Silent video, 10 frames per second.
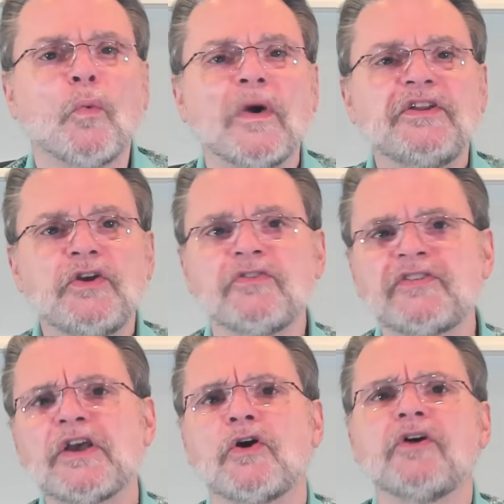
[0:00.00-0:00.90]
When
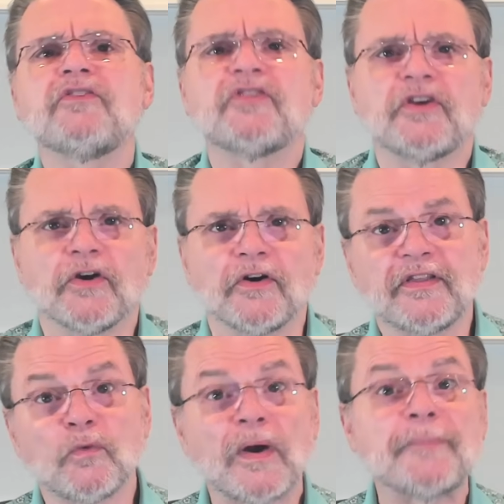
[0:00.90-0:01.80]
using good
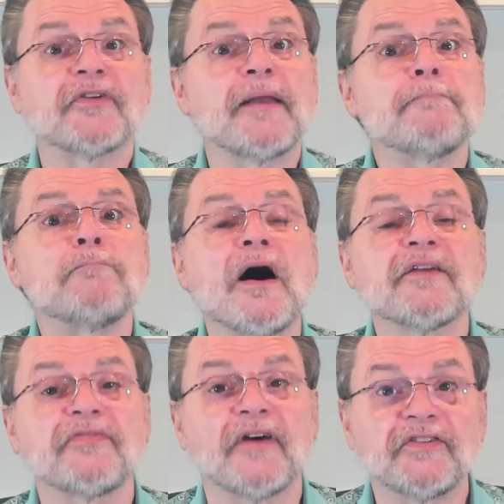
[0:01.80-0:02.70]
security, the website
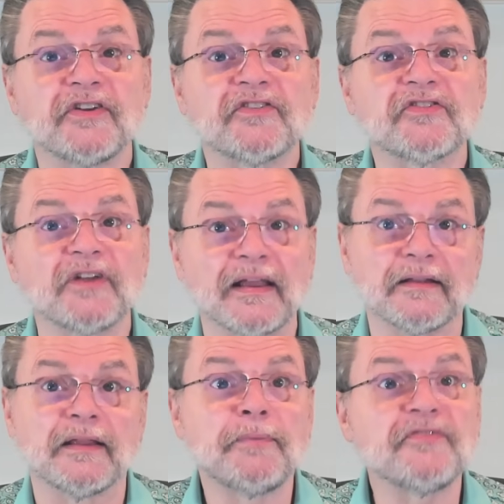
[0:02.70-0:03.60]
modifies it
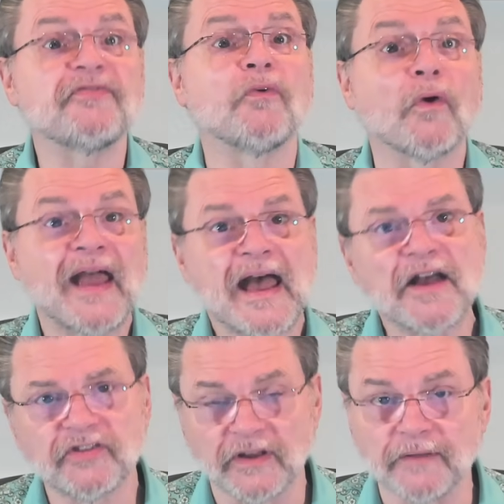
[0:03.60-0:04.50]
slightly before
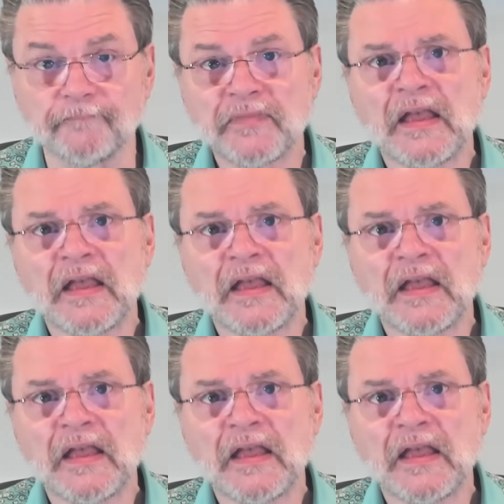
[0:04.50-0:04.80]
hashing it.